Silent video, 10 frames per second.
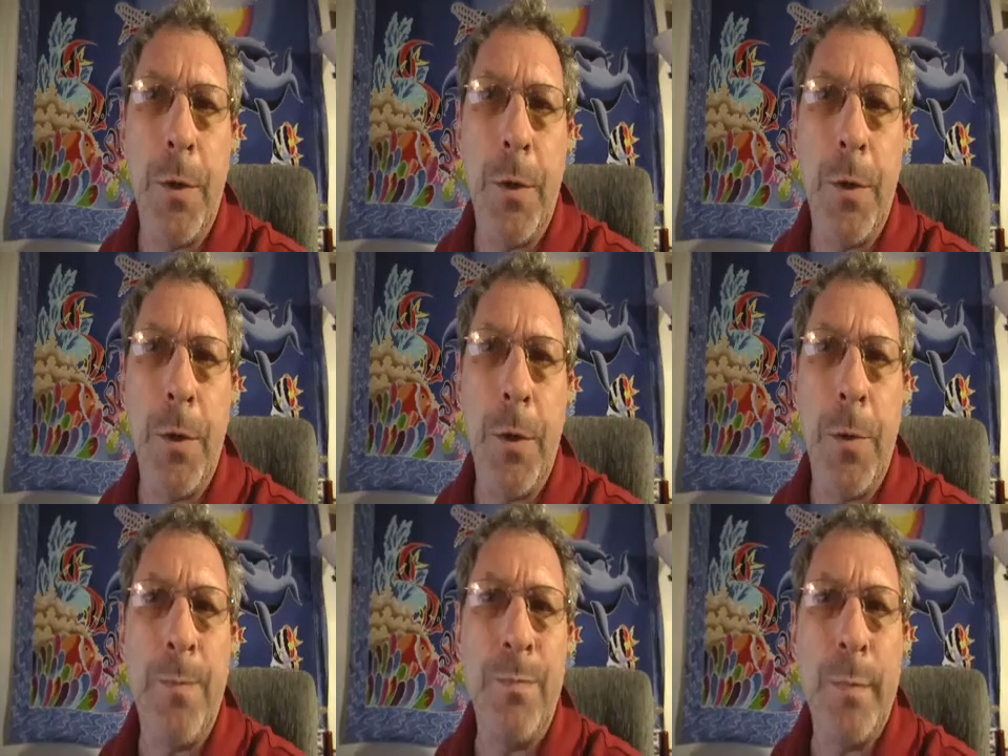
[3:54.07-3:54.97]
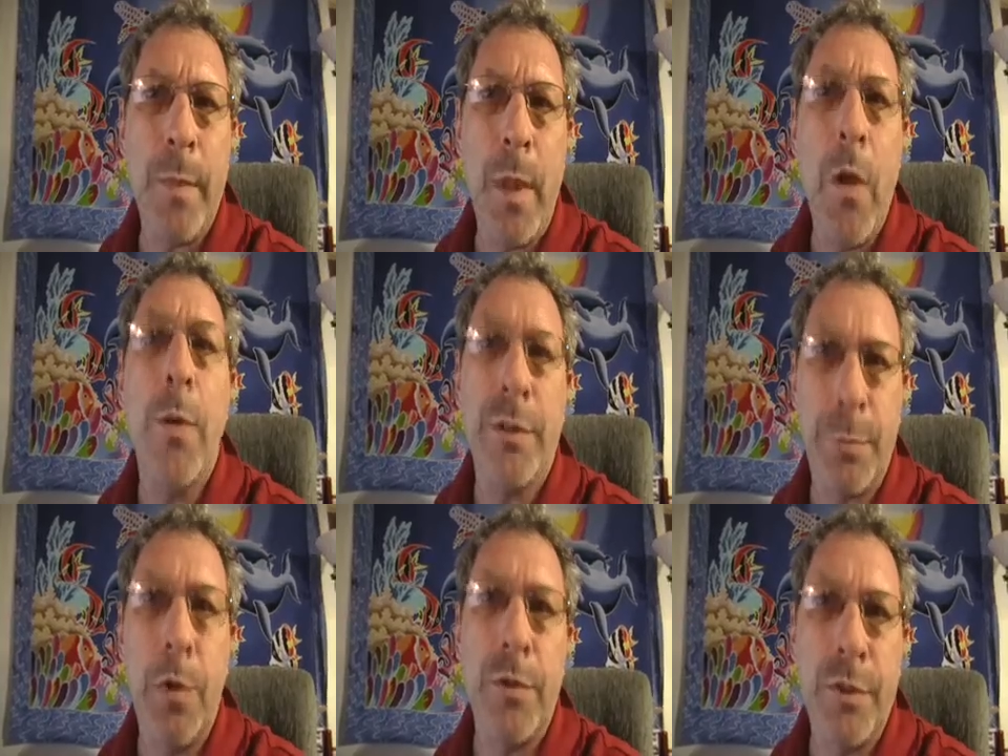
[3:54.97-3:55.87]
Humpy Wheeler, who is
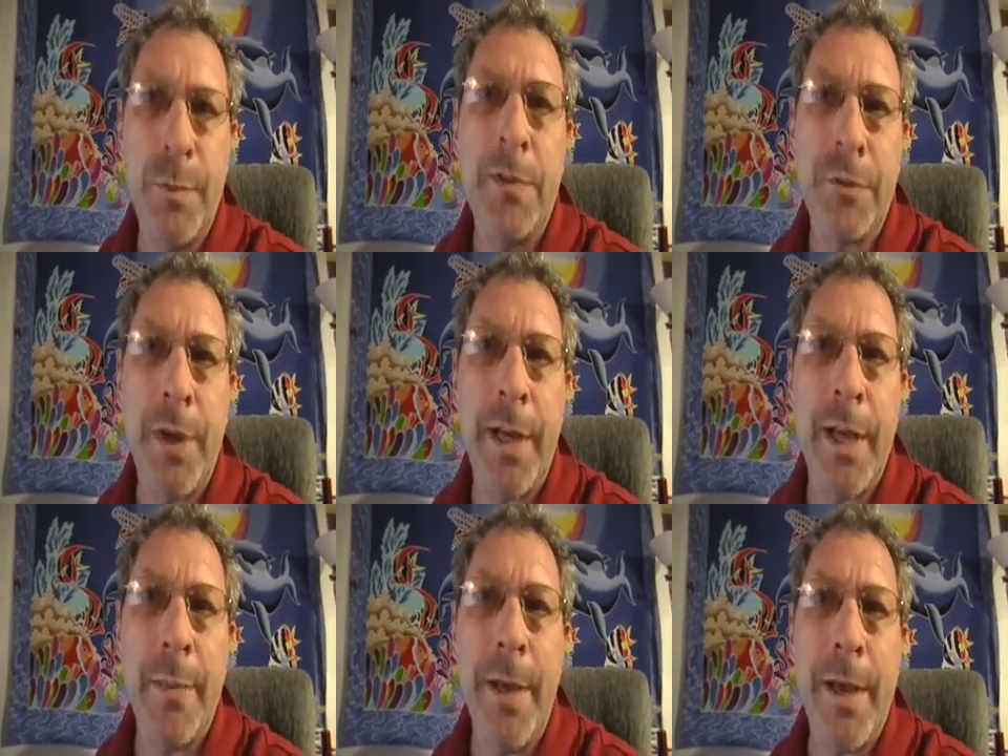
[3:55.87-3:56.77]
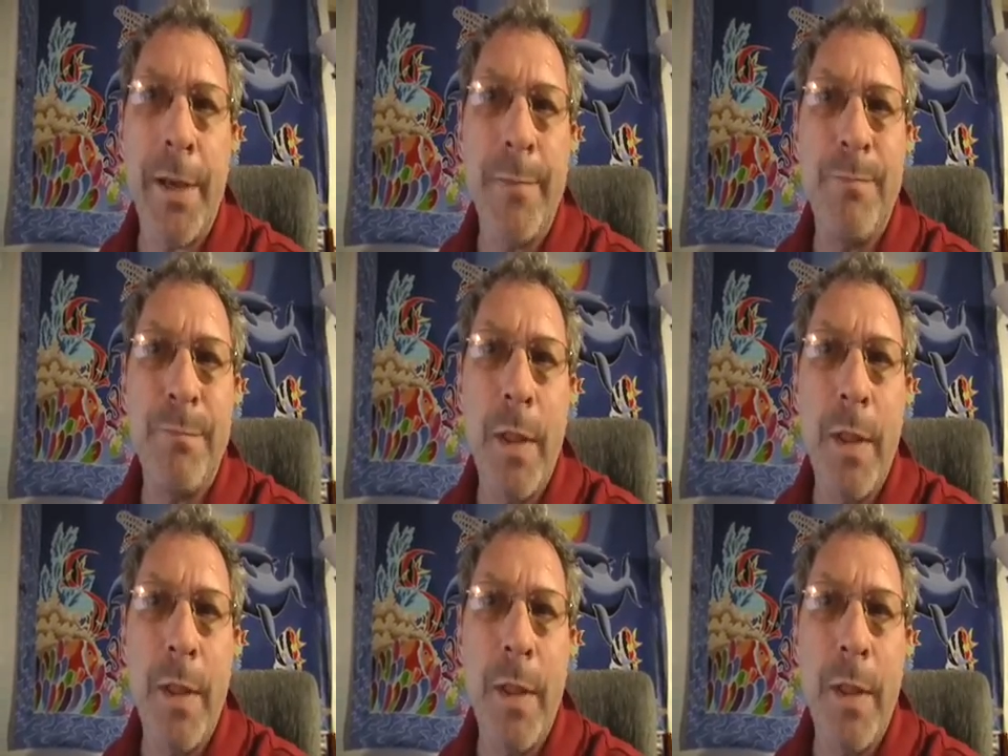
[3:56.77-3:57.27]
Bruton Smith's right-hand man,